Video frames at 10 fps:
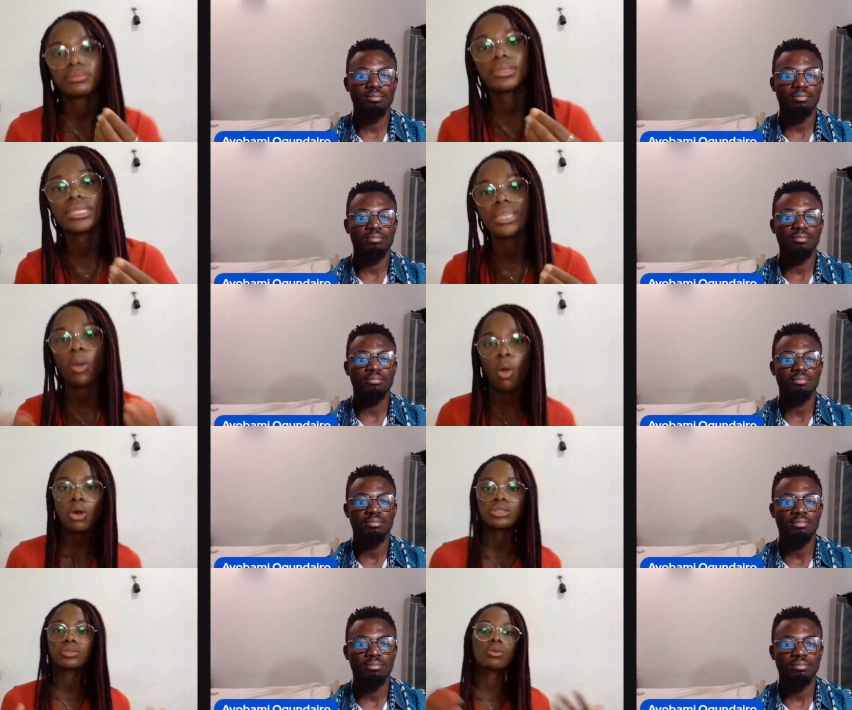Speaker 1: is the
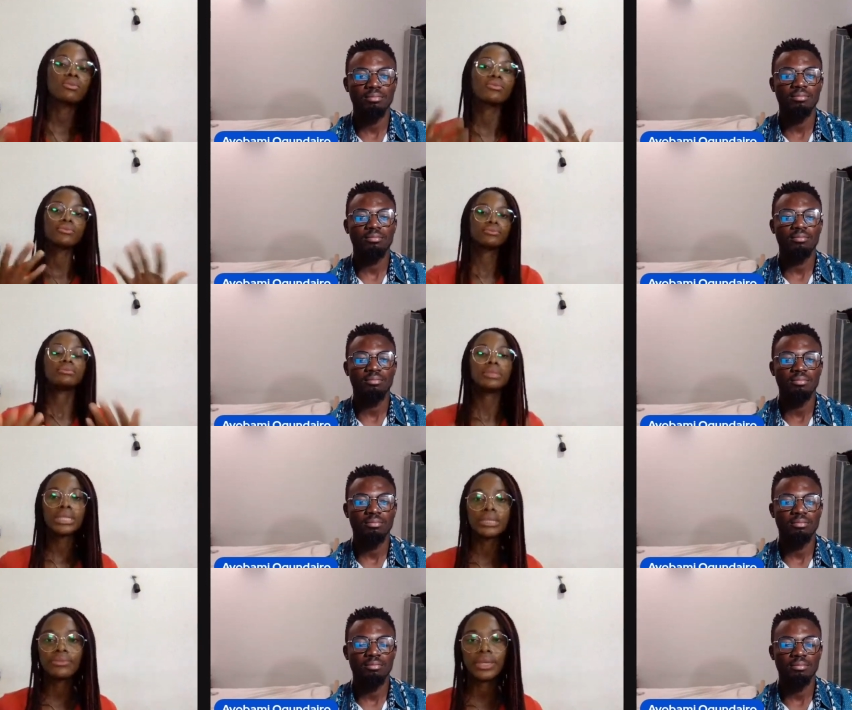cost of
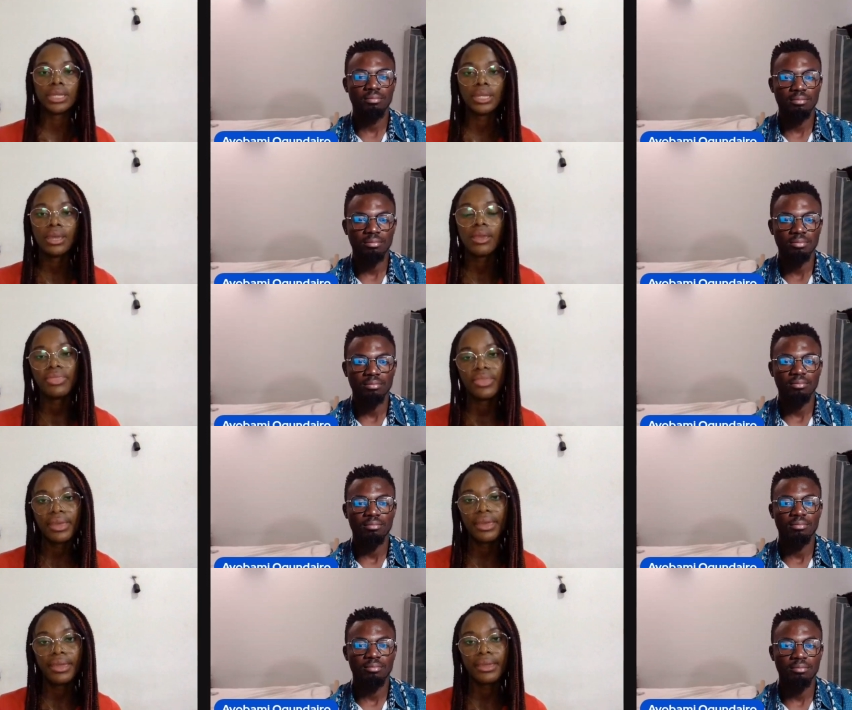living
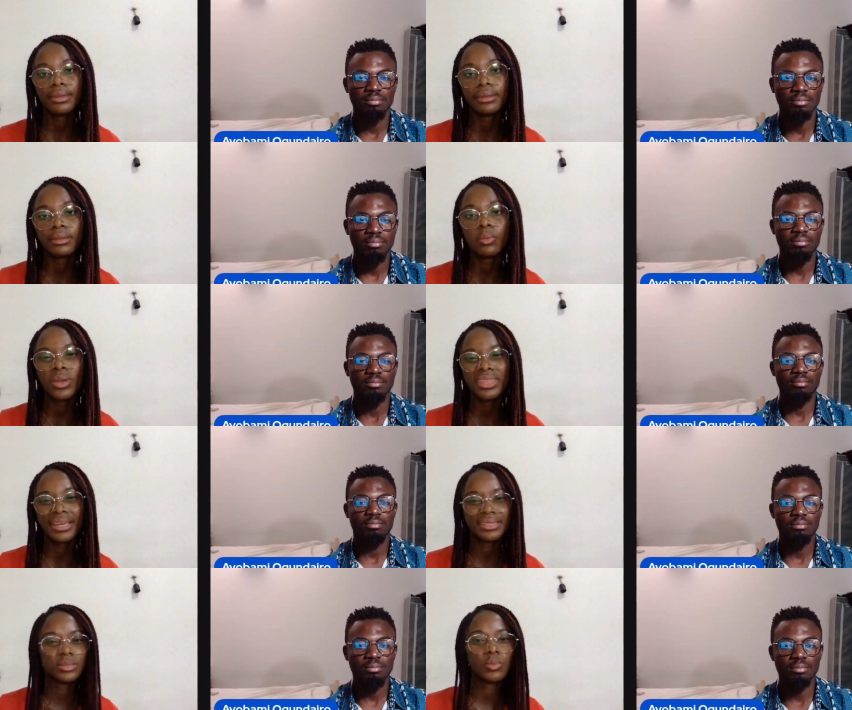there, and then the weather
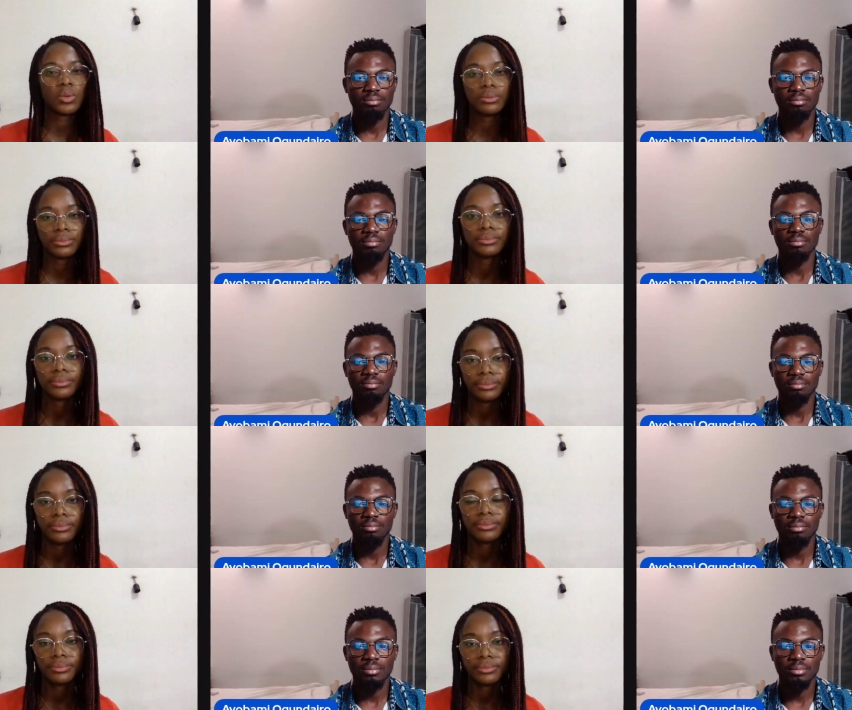as well?
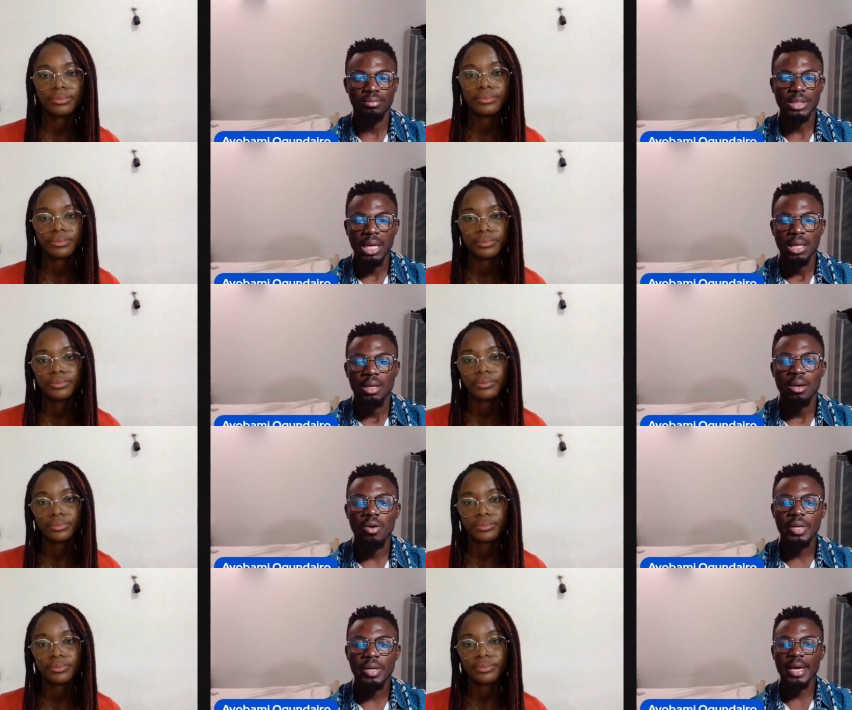
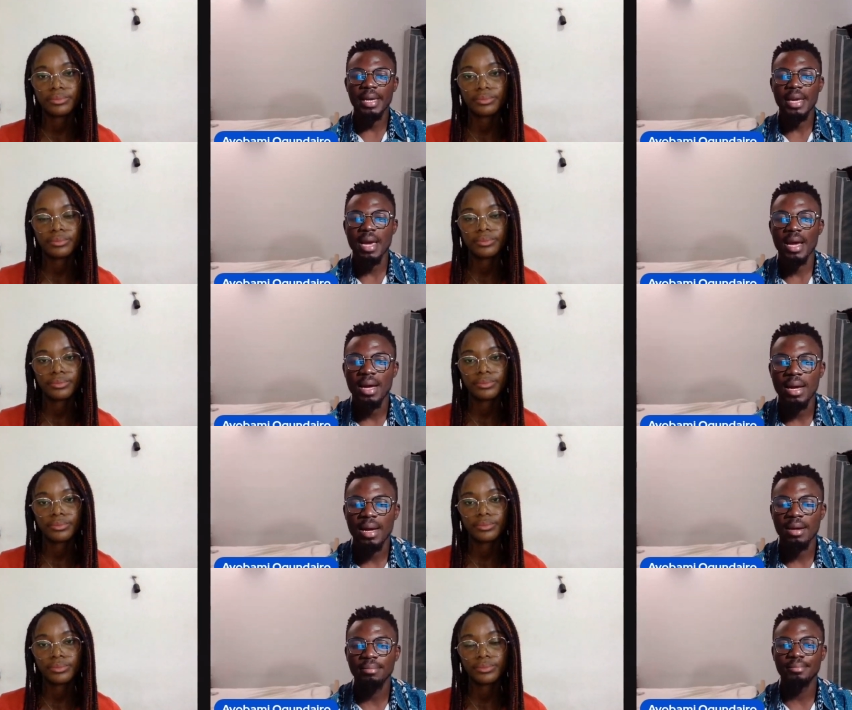
Speaker 2: Okay, yeah.
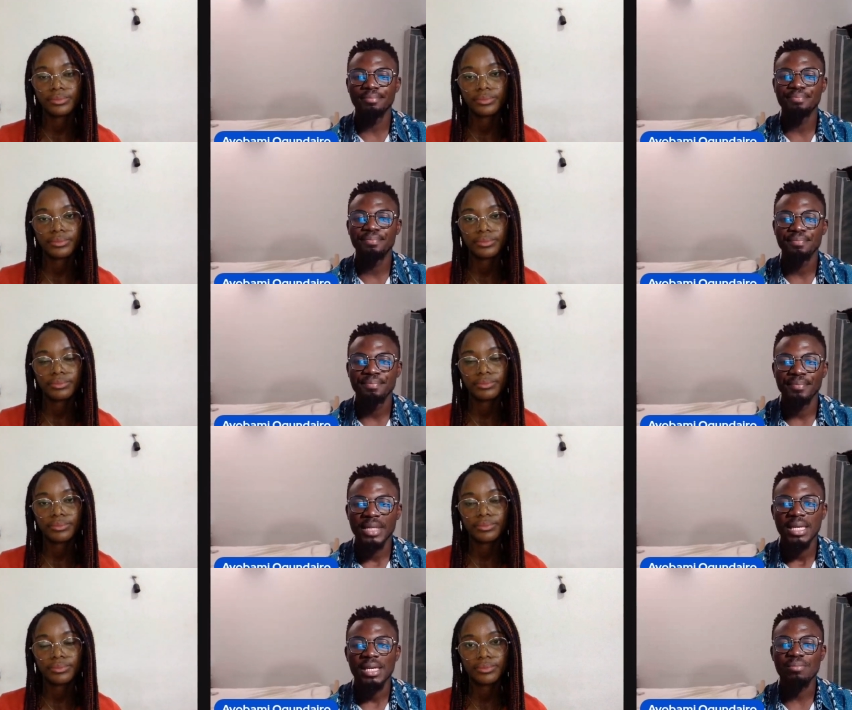Um,
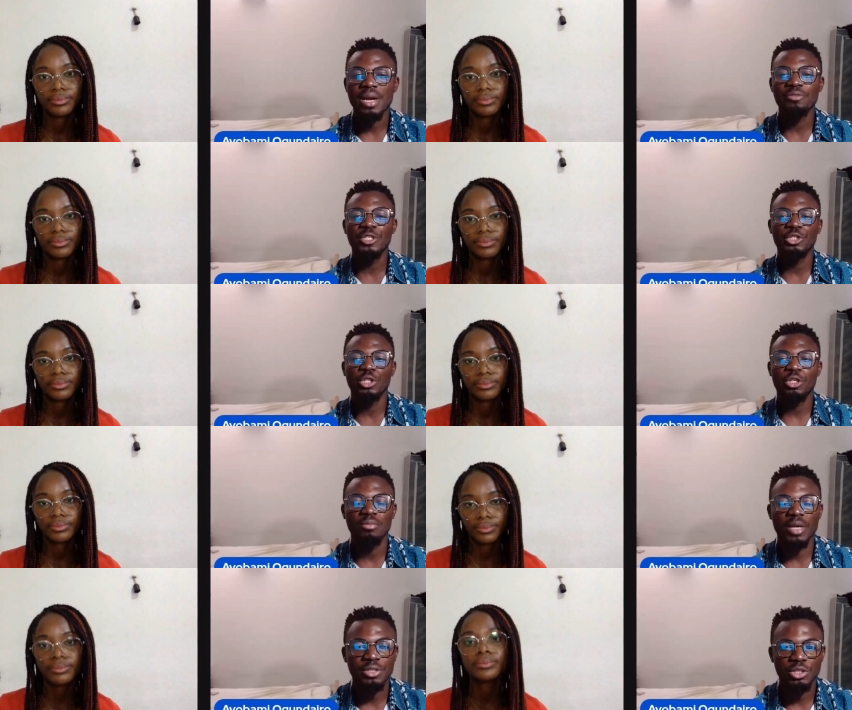in my region,
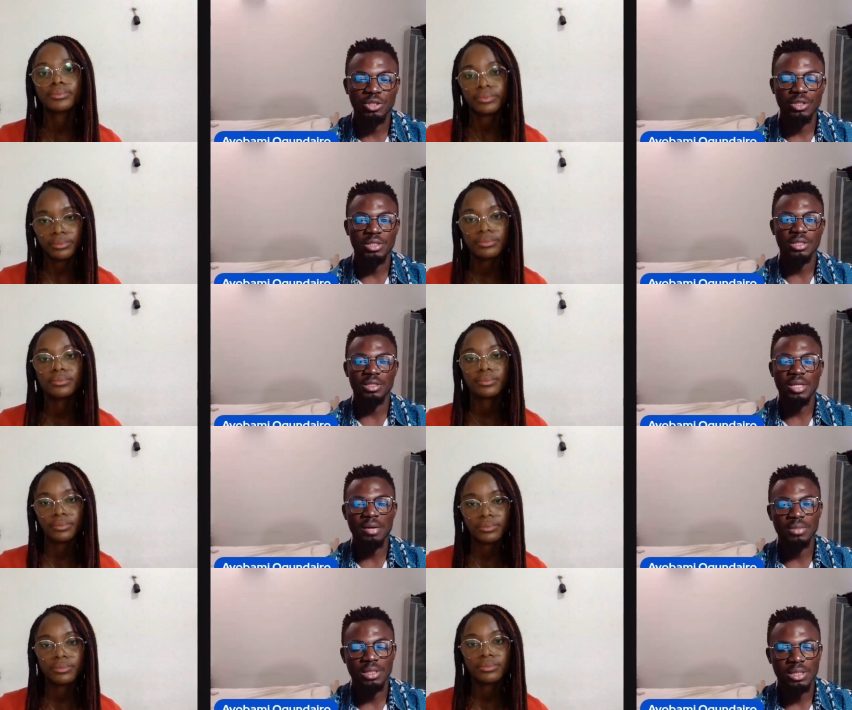my region is uh,
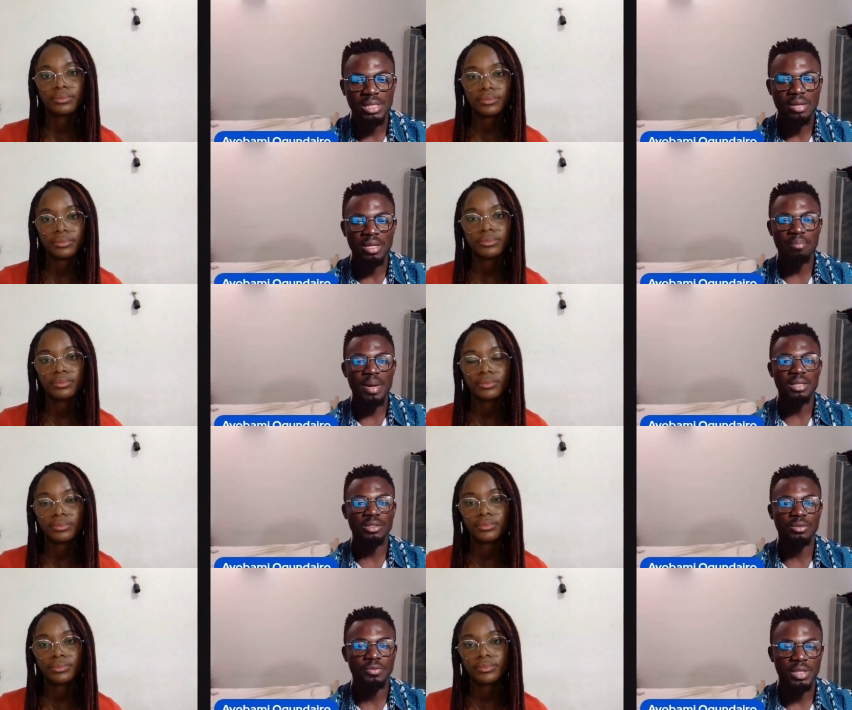I'm in the southern part
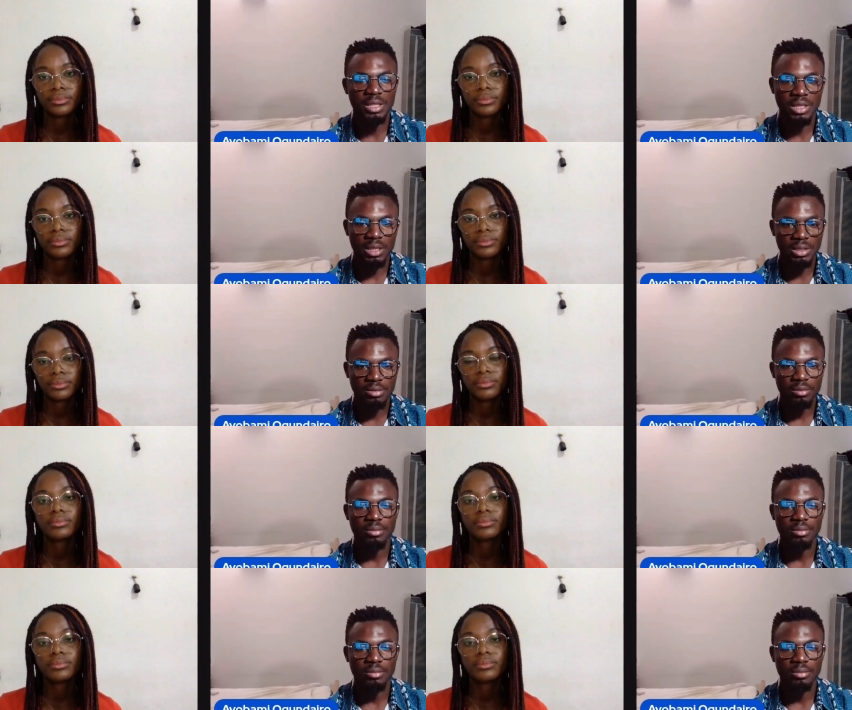of Italy,